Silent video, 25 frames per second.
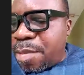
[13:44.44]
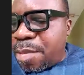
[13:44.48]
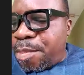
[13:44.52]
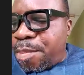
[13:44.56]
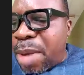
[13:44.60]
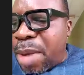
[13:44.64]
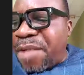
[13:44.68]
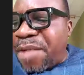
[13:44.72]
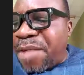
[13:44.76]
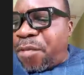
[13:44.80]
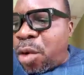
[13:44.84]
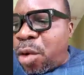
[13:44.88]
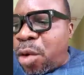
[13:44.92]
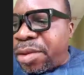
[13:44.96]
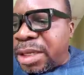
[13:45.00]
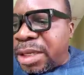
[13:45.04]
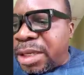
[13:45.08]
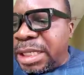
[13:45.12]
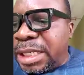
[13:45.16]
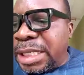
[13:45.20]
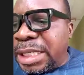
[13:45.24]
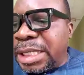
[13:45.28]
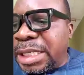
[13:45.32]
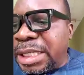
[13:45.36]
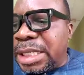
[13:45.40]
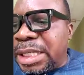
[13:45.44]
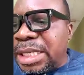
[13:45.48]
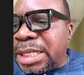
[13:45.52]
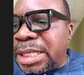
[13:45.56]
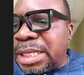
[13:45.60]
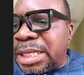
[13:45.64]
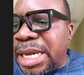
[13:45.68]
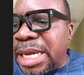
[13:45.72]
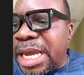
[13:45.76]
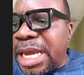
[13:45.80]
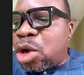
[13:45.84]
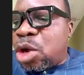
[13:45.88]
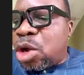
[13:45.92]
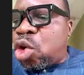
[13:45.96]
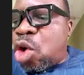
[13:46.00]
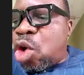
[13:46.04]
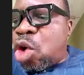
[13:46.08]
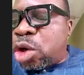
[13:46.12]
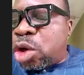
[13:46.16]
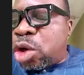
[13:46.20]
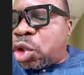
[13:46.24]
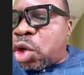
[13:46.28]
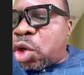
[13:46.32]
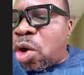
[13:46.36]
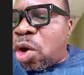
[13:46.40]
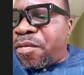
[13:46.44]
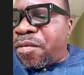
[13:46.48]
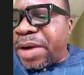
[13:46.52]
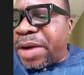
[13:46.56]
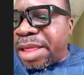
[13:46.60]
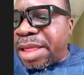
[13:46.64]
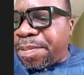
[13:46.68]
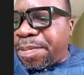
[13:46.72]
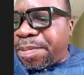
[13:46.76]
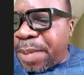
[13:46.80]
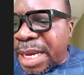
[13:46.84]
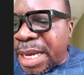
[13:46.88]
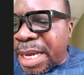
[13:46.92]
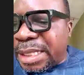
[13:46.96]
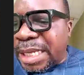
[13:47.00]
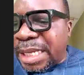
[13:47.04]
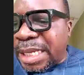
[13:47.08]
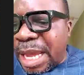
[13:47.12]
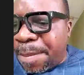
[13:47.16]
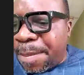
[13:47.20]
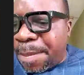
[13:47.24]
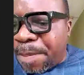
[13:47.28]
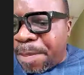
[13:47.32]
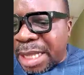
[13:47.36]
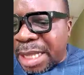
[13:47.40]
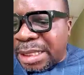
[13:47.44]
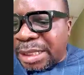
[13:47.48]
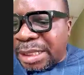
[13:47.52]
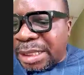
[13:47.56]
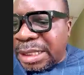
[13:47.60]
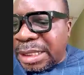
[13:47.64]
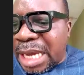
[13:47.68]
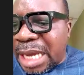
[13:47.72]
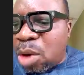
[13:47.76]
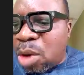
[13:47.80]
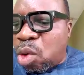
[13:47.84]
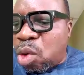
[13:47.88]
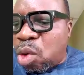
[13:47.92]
By fostering a culture of respect, empathy, and